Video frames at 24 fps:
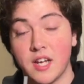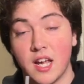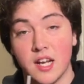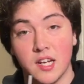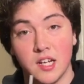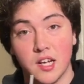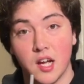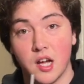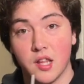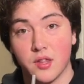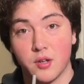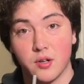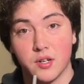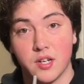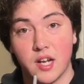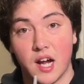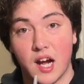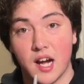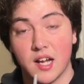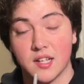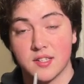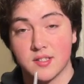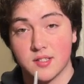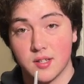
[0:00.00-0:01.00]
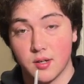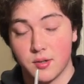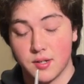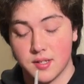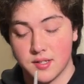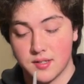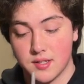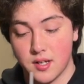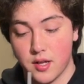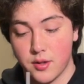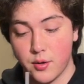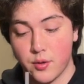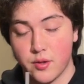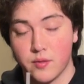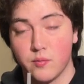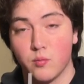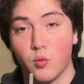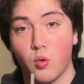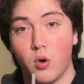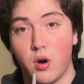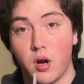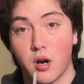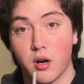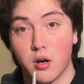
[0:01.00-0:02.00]
any other diet sodas other
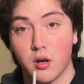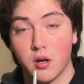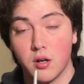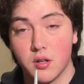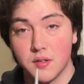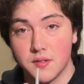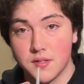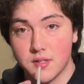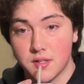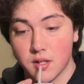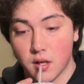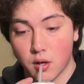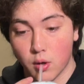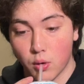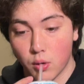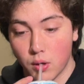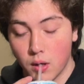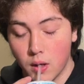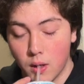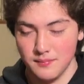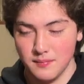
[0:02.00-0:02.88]
than water. So